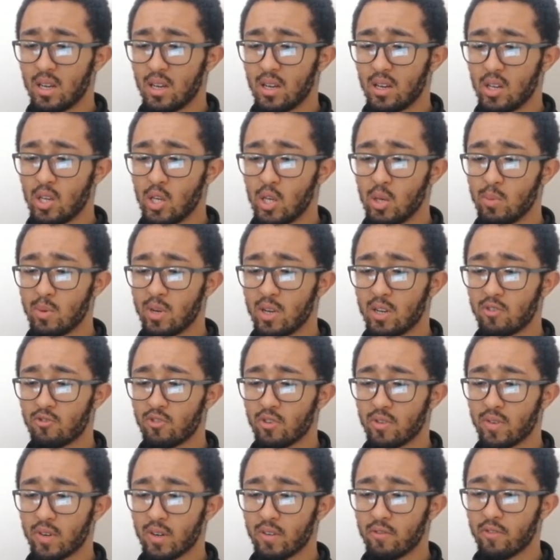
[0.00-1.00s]

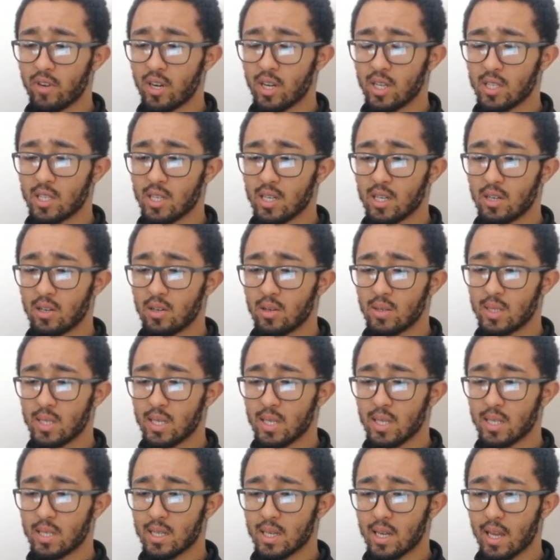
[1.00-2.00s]
human-driven ride-hail, so
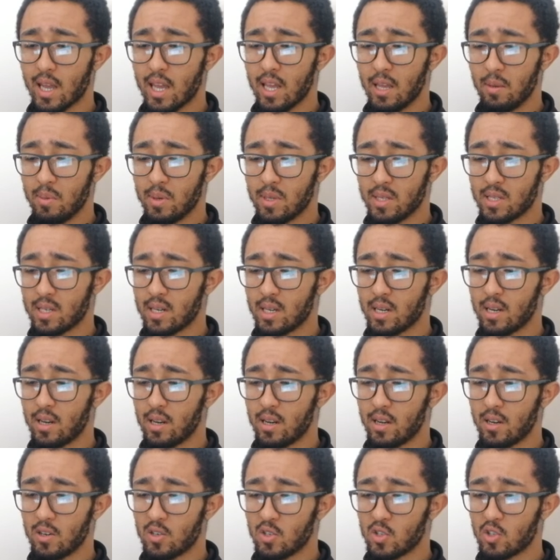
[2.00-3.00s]
that's like 8%, and
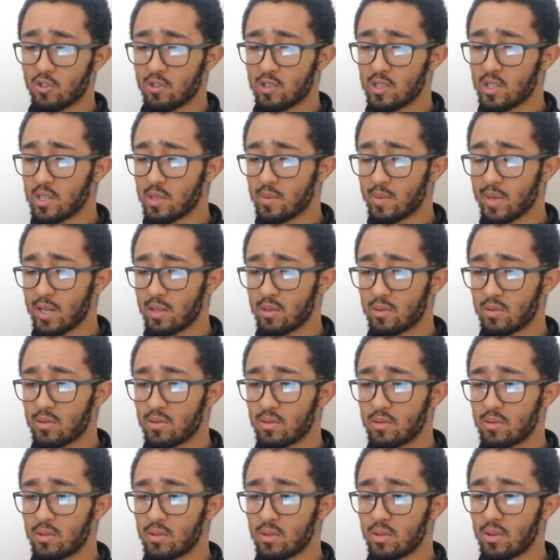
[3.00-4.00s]
then insurance is about
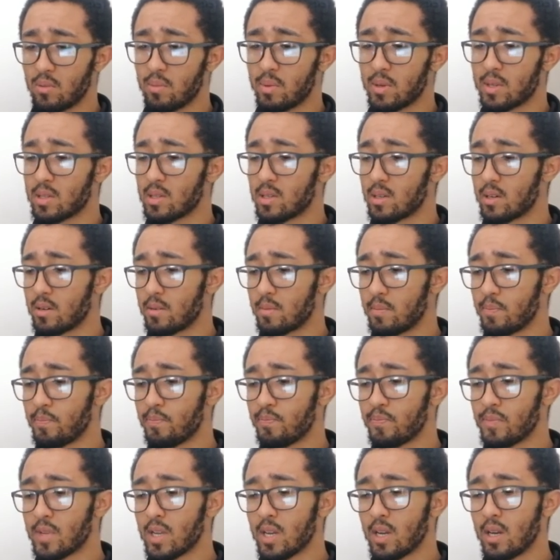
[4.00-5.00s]
2%.
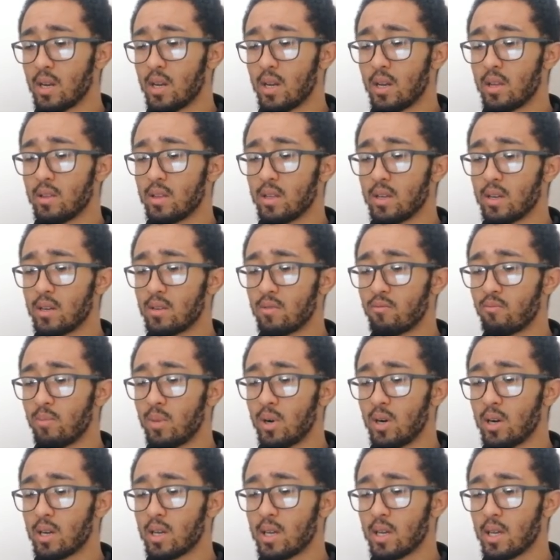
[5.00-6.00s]
Then
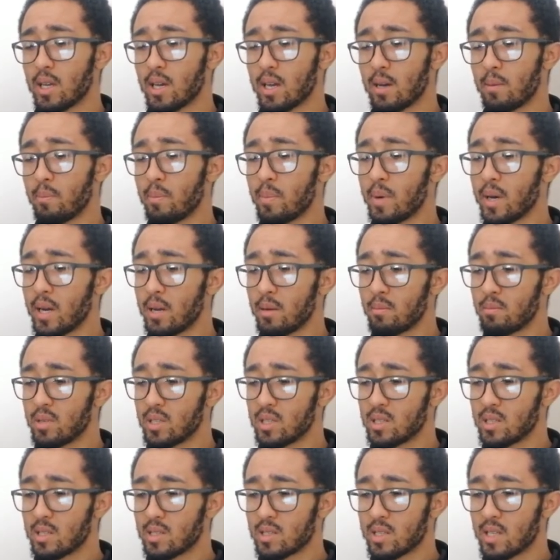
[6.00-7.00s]
market cap by
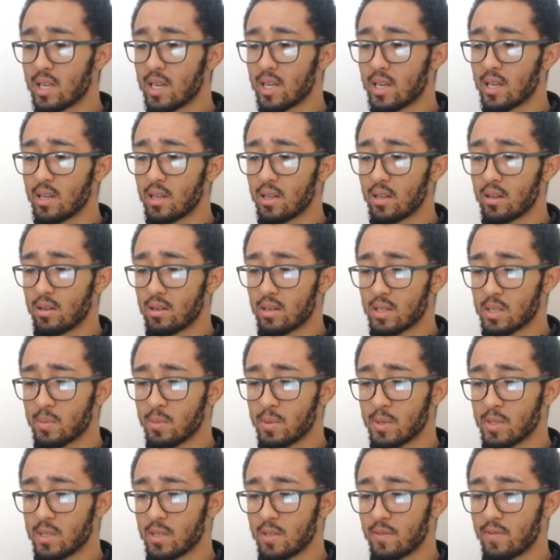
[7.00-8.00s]
business line in our
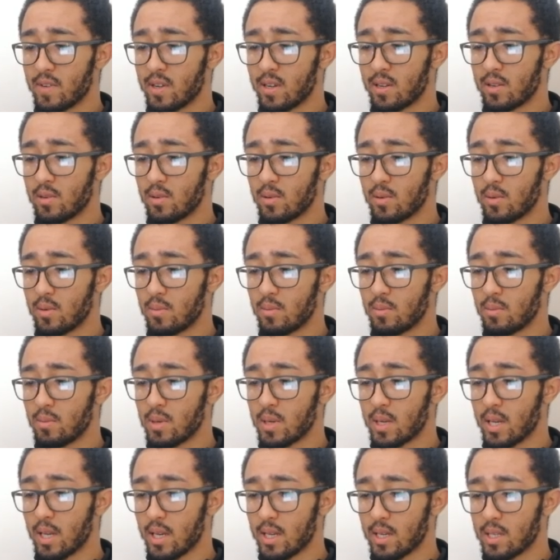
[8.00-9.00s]
expected value
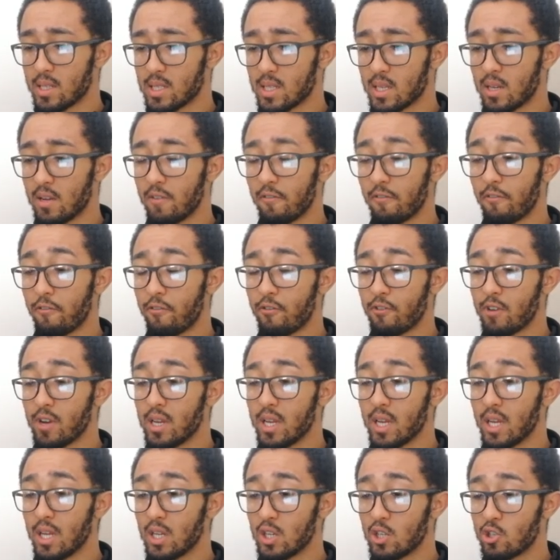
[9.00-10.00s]
case,
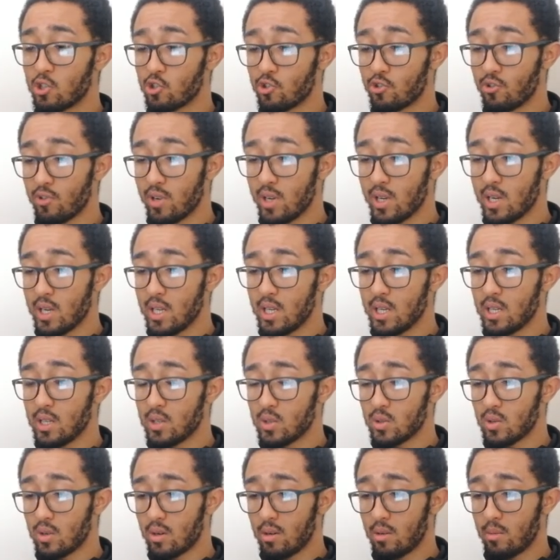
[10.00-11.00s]
$3 trillion
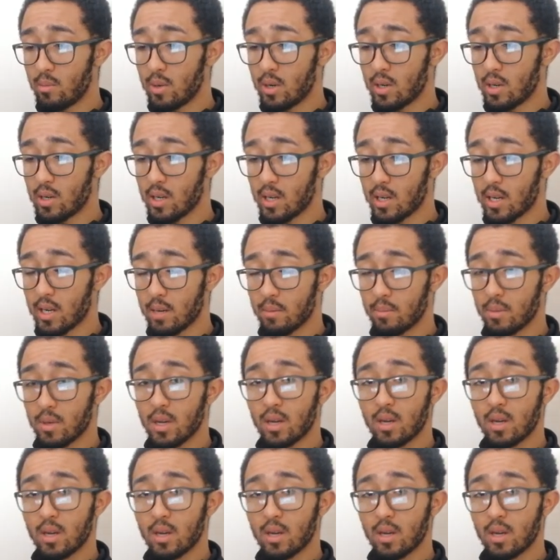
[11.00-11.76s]
market cap.